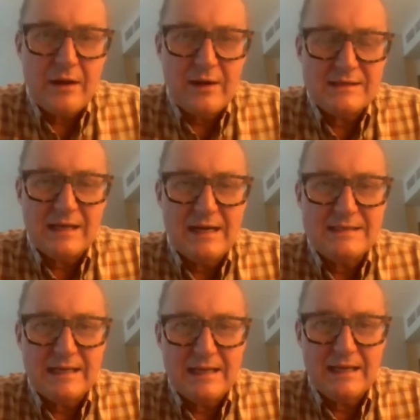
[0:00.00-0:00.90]
they're
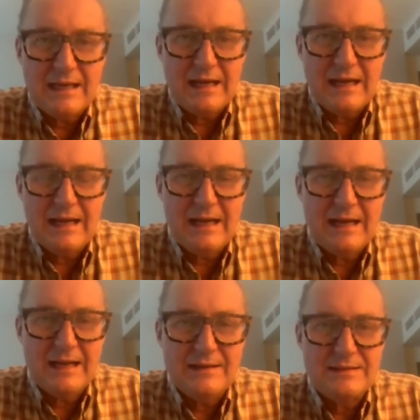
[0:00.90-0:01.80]
exciting,
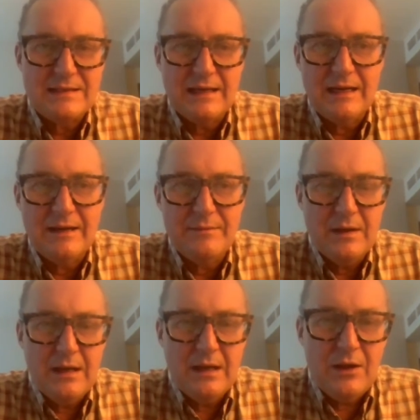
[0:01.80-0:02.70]
uh, and
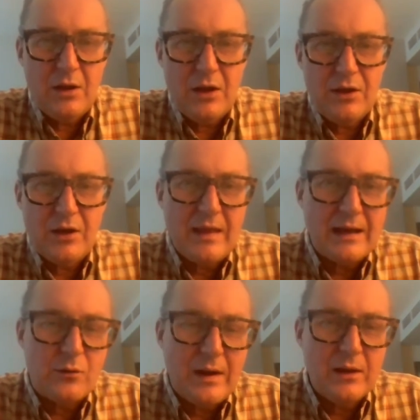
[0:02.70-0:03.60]
um, you know
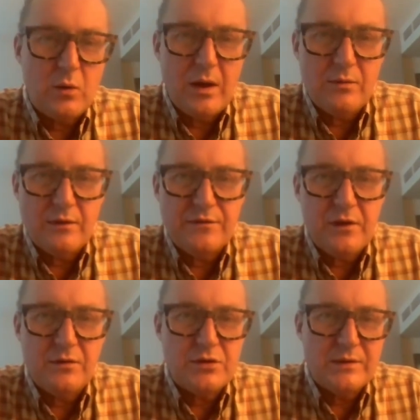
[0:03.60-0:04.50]
that great quote: "The
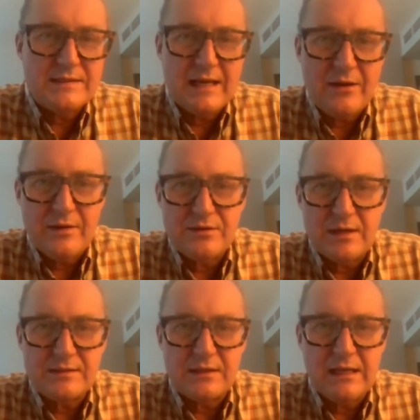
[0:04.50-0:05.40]
future is here; it's
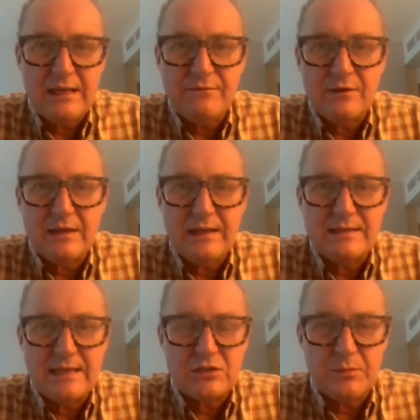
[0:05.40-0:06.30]
just
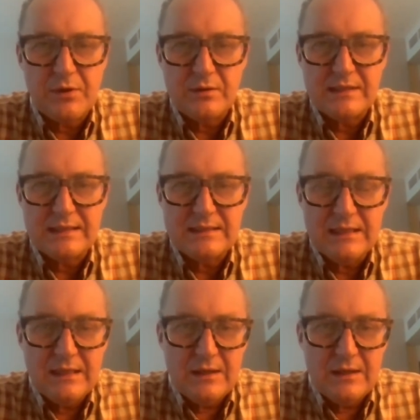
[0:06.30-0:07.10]
unevenly distributed."